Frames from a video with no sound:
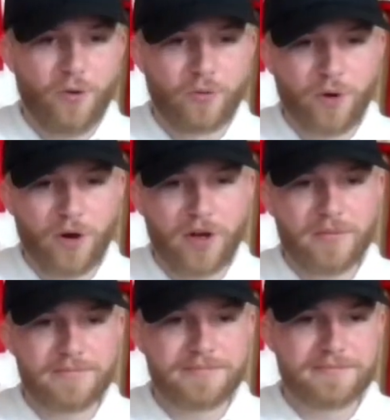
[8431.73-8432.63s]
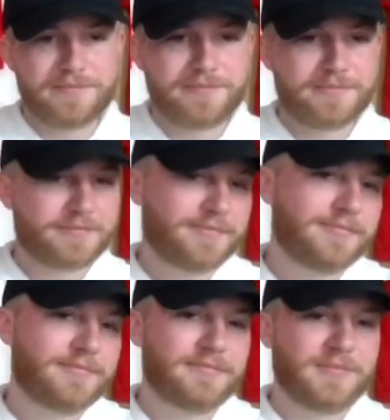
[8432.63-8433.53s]
Old Royal.
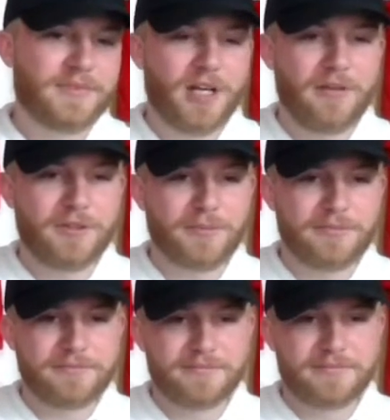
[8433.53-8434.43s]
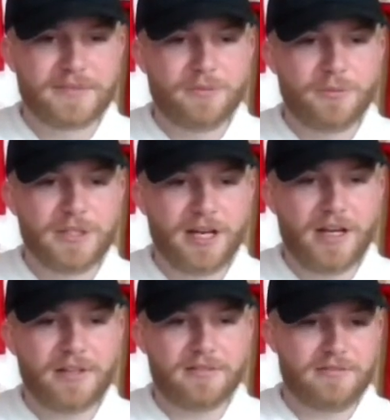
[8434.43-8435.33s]
Love him. We
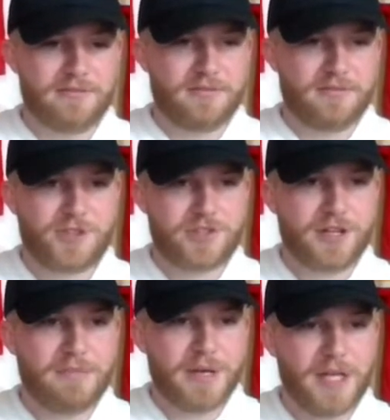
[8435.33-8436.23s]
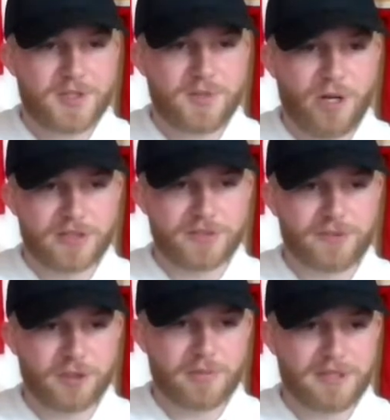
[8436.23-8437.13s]
got straight piss water
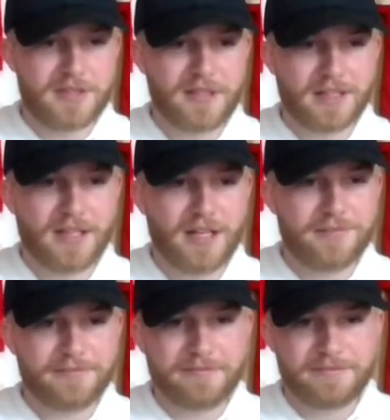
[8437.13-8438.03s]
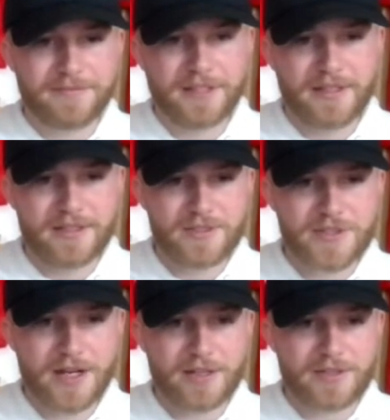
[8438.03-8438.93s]
for him at the deadline.
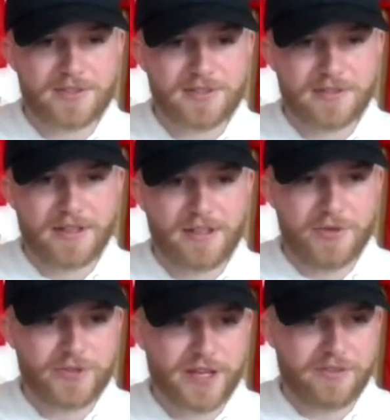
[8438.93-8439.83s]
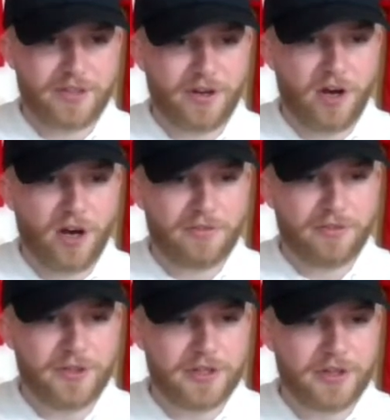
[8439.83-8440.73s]
Sucks. He was having an
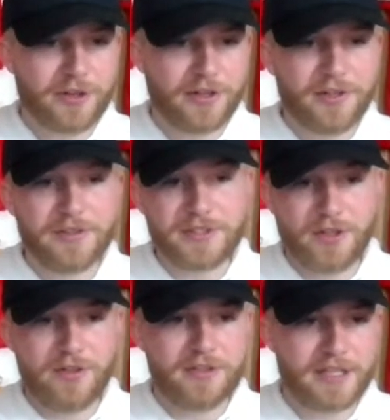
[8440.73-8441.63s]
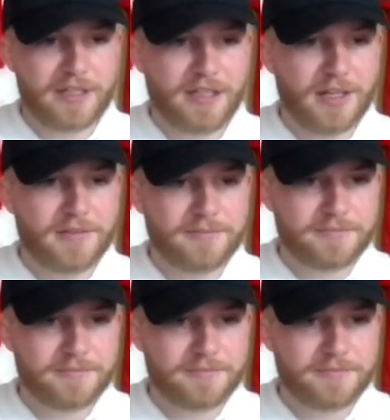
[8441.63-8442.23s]
awful year until the deadline.